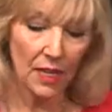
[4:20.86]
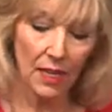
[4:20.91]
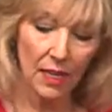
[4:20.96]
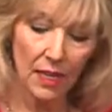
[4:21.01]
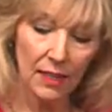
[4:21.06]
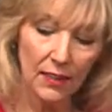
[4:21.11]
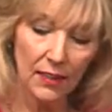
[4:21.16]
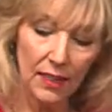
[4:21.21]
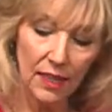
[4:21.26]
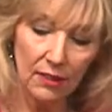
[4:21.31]

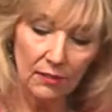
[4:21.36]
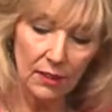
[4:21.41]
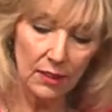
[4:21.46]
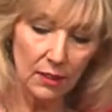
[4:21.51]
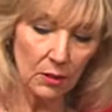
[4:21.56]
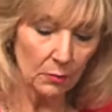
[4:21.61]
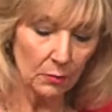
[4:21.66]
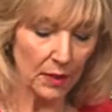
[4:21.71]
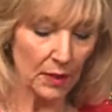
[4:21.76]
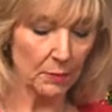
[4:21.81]
And then I have a
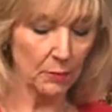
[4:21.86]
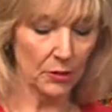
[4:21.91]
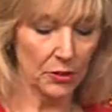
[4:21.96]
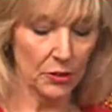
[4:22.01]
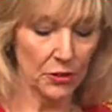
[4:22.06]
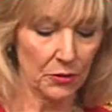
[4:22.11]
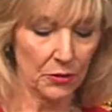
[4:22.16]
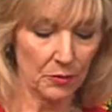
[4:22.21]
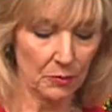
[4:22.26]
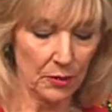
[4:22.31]
little pepper
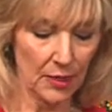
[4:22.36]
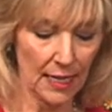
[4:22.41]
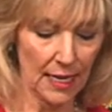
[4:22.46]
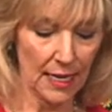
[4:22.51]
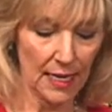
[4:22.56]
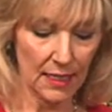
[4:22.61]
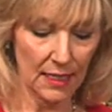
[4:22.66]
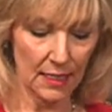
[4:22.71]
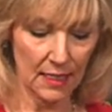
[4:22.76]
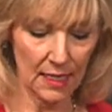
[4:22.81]
too. I'm going to
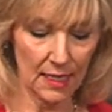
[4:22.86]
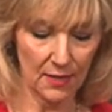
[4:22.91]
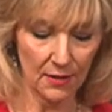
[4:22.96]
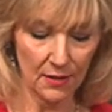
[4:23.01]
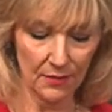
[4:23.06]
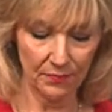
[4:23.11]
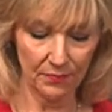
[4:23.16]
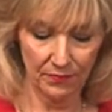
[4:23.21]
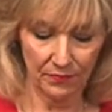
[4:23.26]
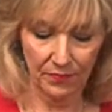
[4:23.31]
add in here,
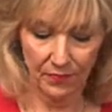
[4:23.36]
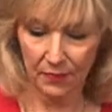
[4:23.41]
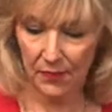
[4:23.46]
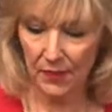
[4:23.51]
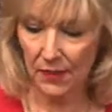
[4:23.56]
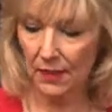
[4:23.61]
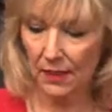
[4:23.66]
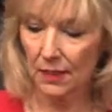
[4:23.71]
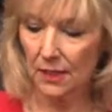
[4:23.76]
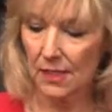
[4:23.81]

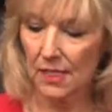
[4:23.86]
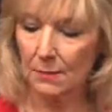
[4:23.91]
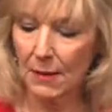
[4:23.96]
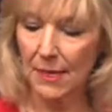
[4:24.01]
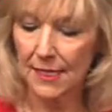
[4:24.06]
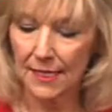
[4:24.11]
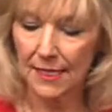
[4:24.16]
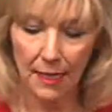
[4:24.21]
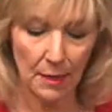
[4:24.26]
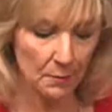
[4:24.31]

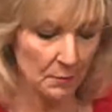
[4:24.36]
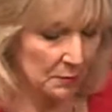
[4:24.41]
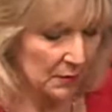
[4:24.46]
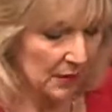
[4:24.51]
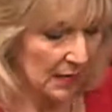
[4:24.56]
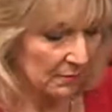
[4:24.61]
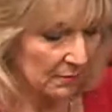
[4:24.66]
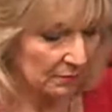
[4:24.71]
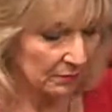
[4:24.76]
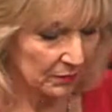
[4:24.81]
spice it up a
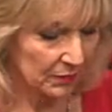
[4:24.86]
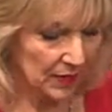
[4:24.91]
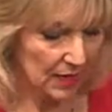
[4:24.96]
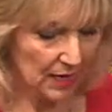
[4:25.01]
bit.